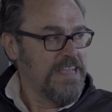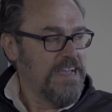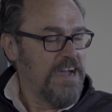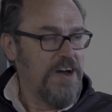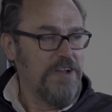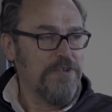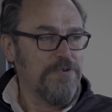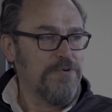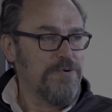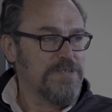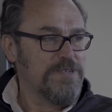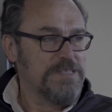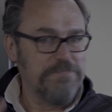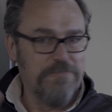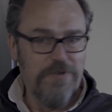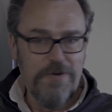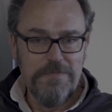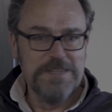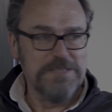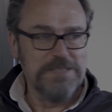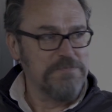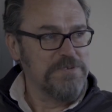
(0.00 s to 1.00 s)
I'd always
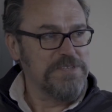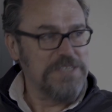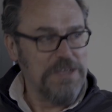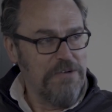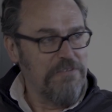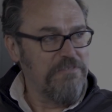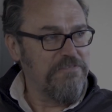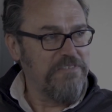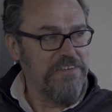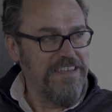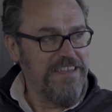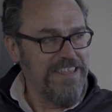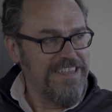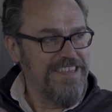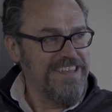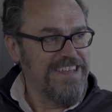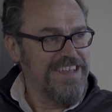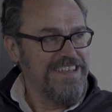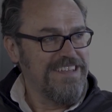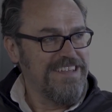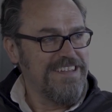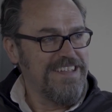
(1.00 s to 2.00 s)
promised myself
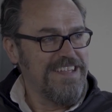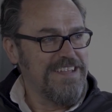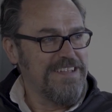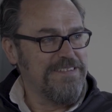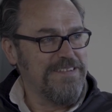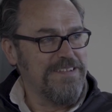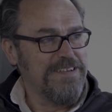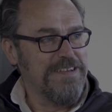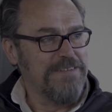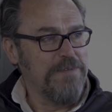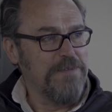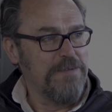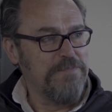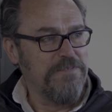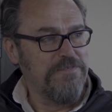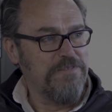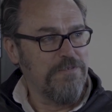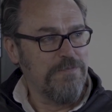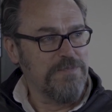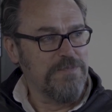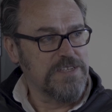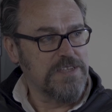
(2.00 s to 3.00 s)
a
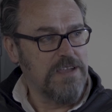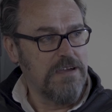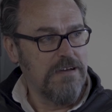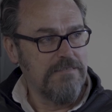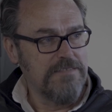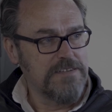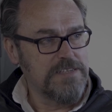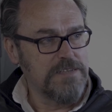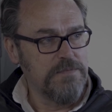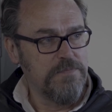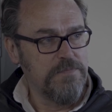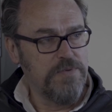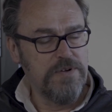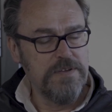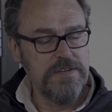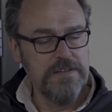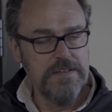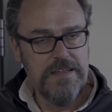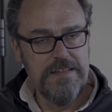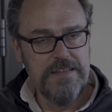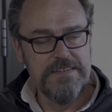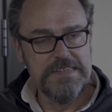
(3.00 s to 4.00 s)
performance car at some
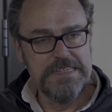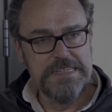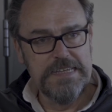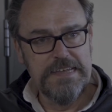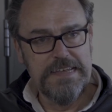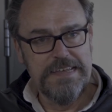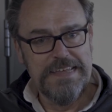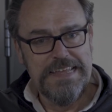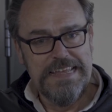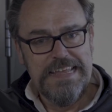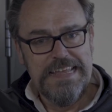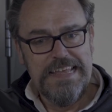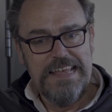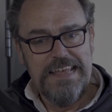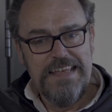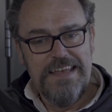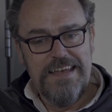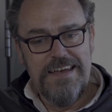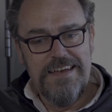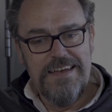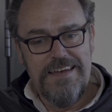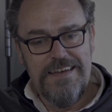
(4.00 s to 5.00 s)
point,
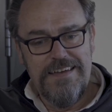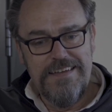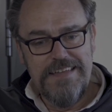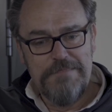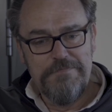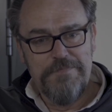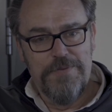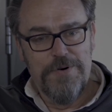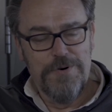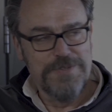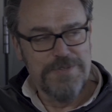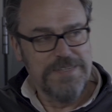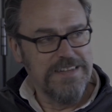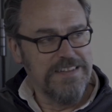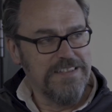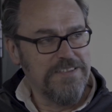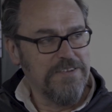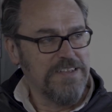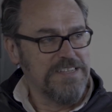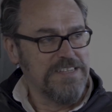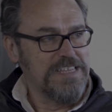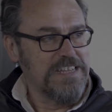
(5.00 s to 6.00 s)
and imported a
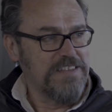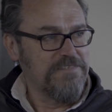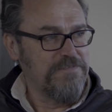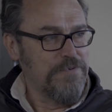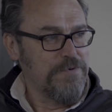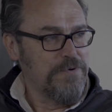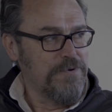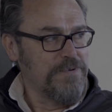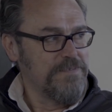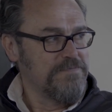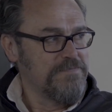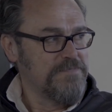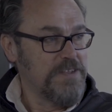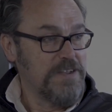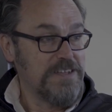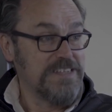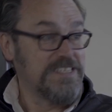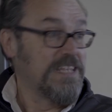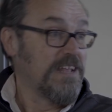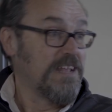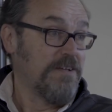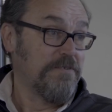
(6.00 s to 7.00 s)
964 that I
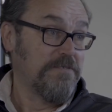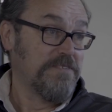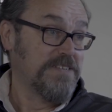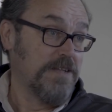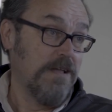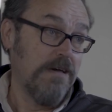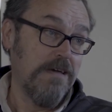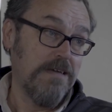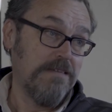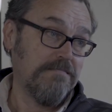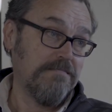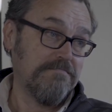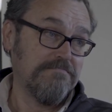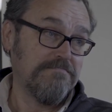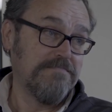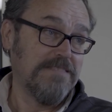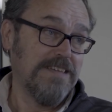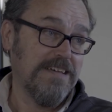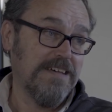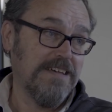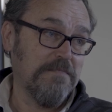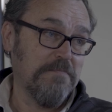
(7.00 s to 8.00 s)
still own today.
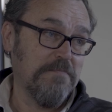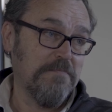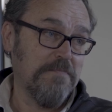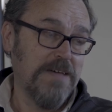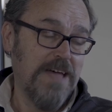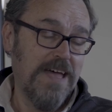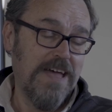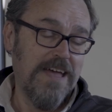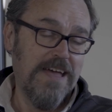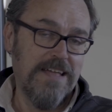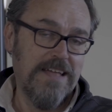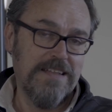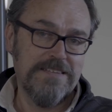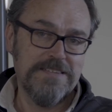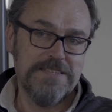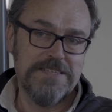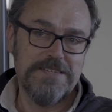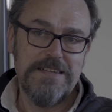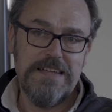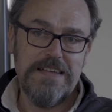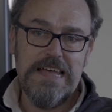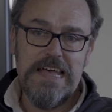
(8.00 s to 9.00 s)

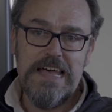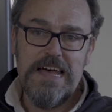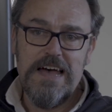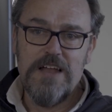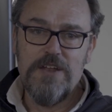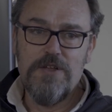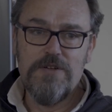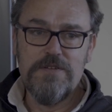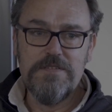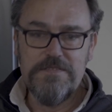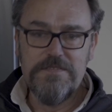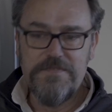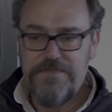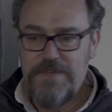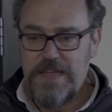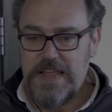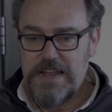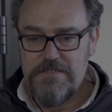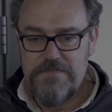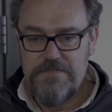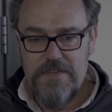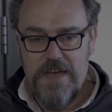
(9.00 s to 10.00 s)
And a lot of the
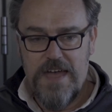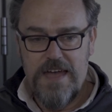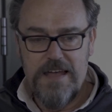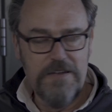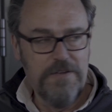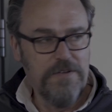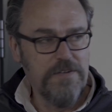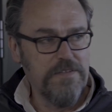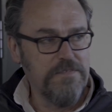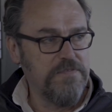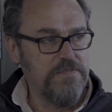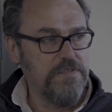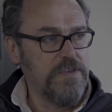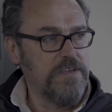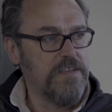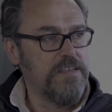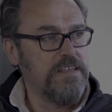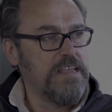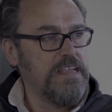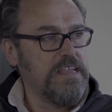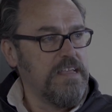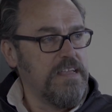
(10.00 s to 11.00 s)
feel of that, a lot of the
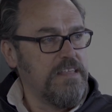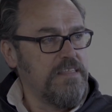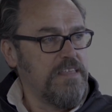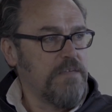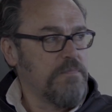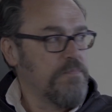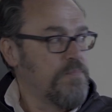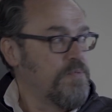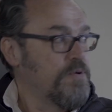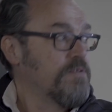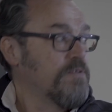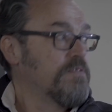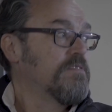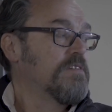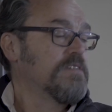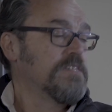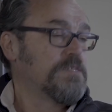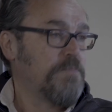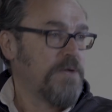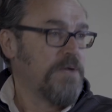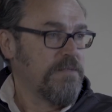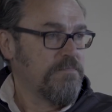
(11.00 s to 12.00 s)
input
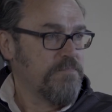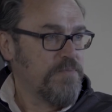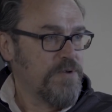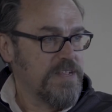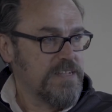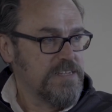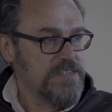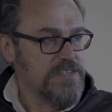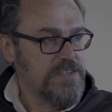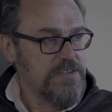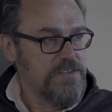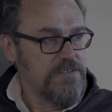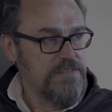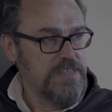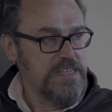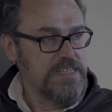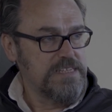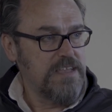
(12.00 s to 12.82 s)
that's been put into this